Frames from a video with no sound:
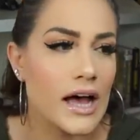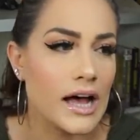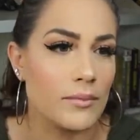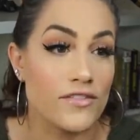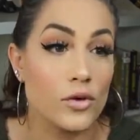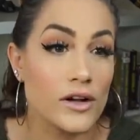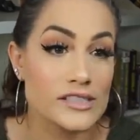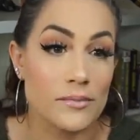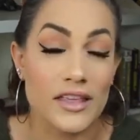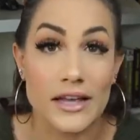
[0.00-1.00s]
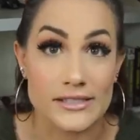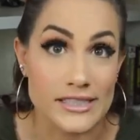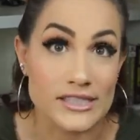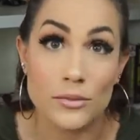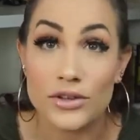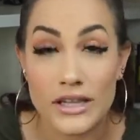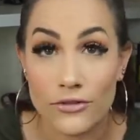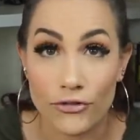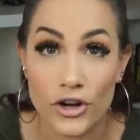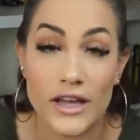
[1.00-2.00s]
If you want something else that's completely
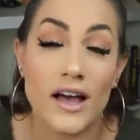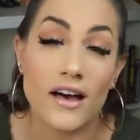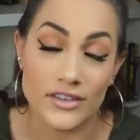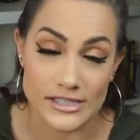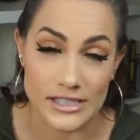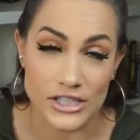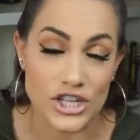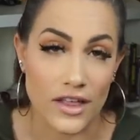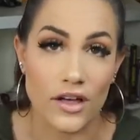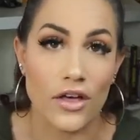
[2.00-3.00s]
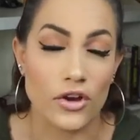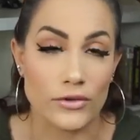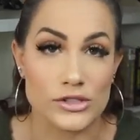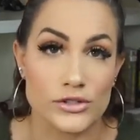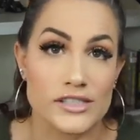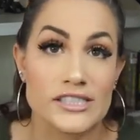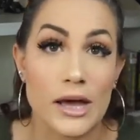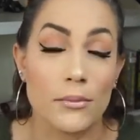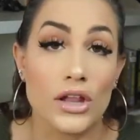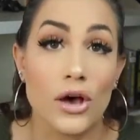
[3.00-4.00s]
free, obviously check the other resources
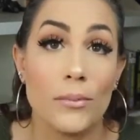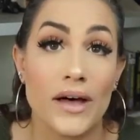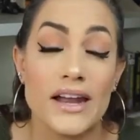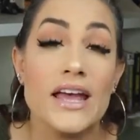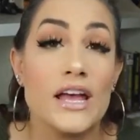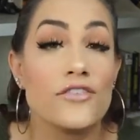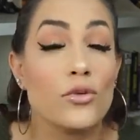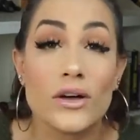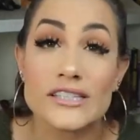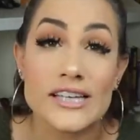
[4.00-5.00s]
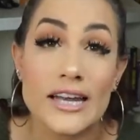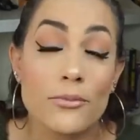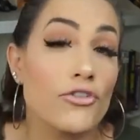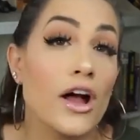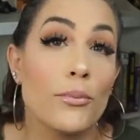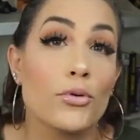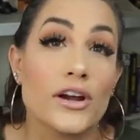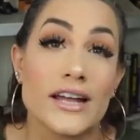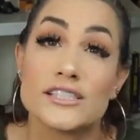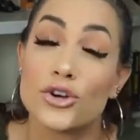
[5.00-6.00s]
down below. But if you wanna sign up for
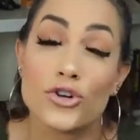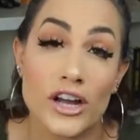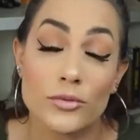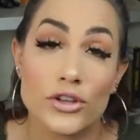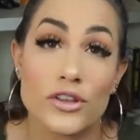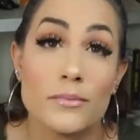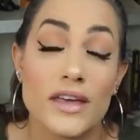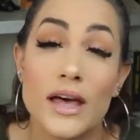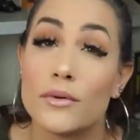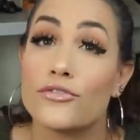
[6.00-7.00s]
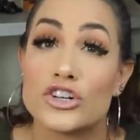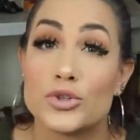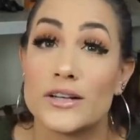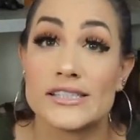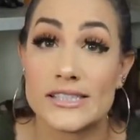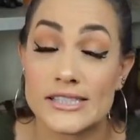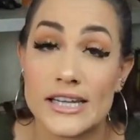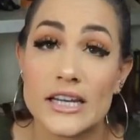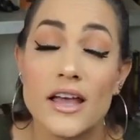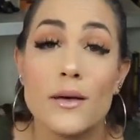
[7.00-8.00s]
Upwork, it's incredible. You can become a virtual
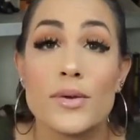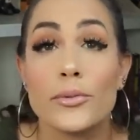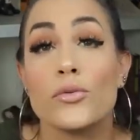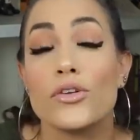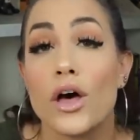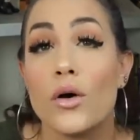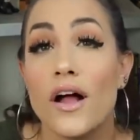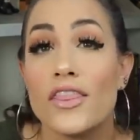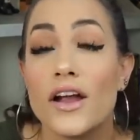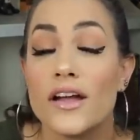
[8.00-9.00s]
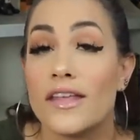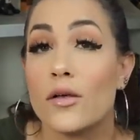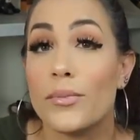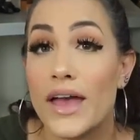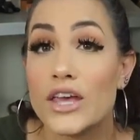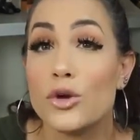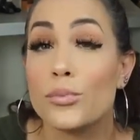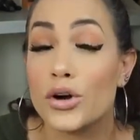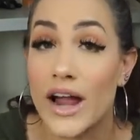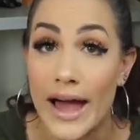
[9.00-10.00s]
assistant. People will go on there and they'll pay you
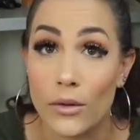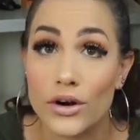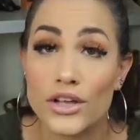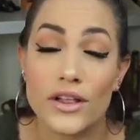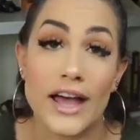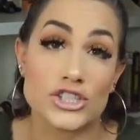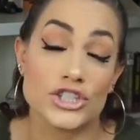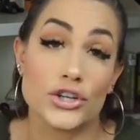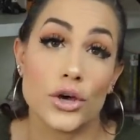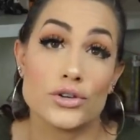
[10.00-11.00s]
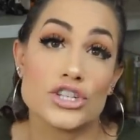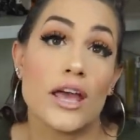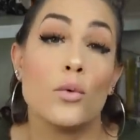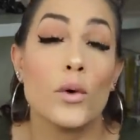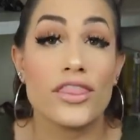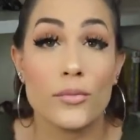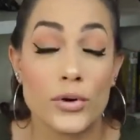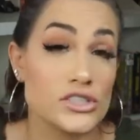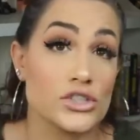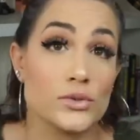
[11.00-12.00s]
per hour. You'll actually negotiate with the
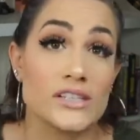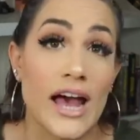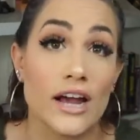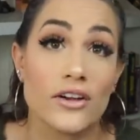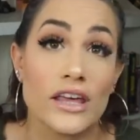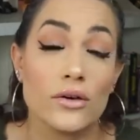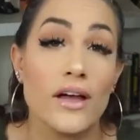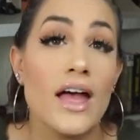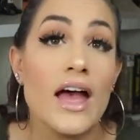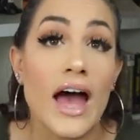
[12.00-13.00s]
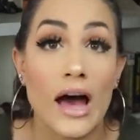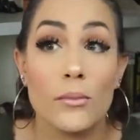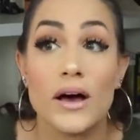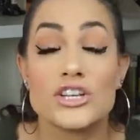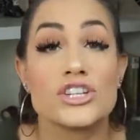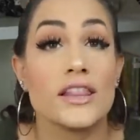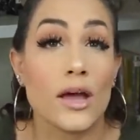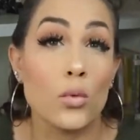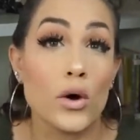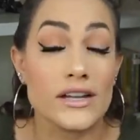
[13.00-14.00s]
person who's hiring you how much and
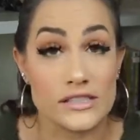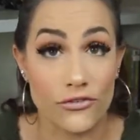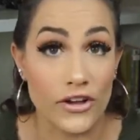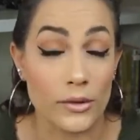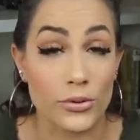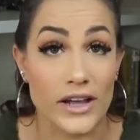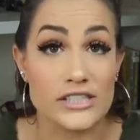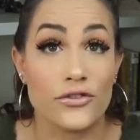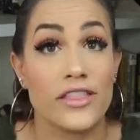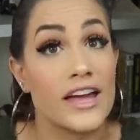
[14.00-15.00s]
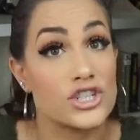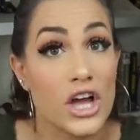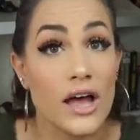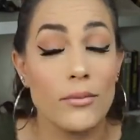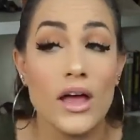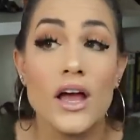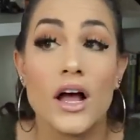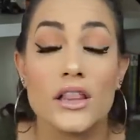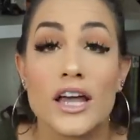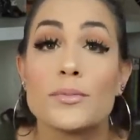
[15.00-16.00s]
like what is a fair price for that job.
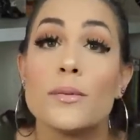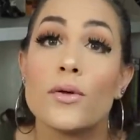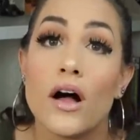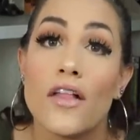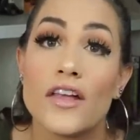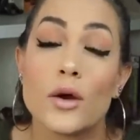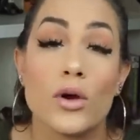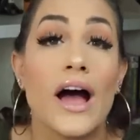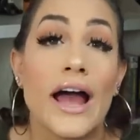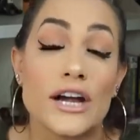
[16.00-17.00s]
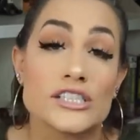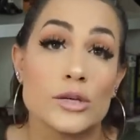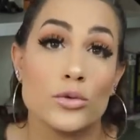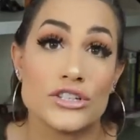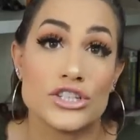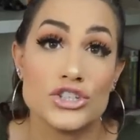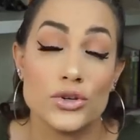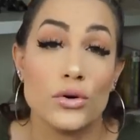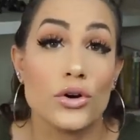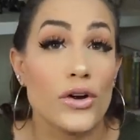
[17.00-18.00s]
A lot of people on there will hire someone to
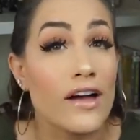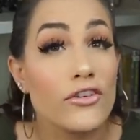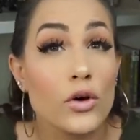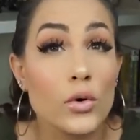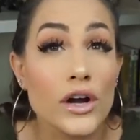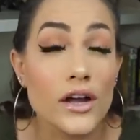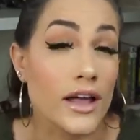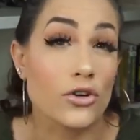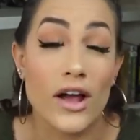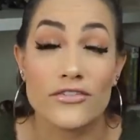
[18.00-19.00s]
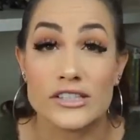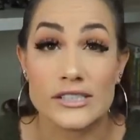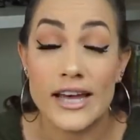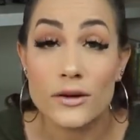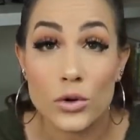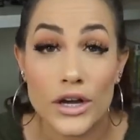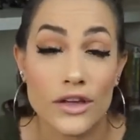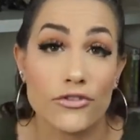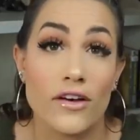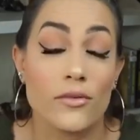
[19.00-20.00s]
do graphic work, like graphic design work.
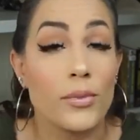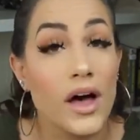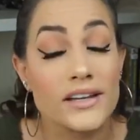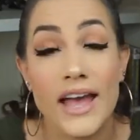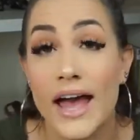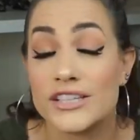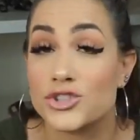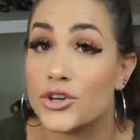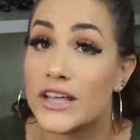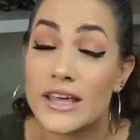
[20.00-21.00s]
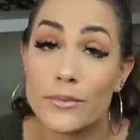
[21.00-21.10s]
If you have a podcast or an